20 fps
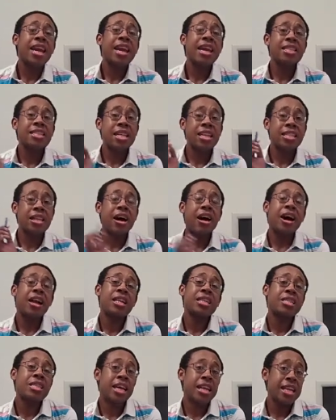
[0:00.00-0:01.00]
It's as
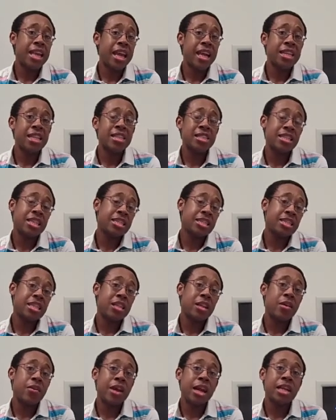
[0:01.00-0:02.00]
hot as that necklace Lindsay
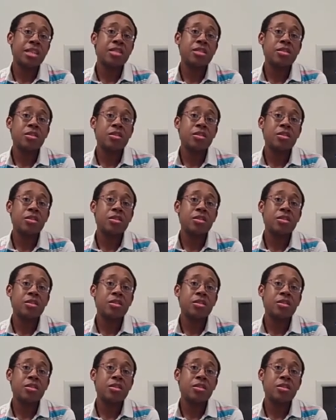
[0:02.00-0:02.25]
Lohan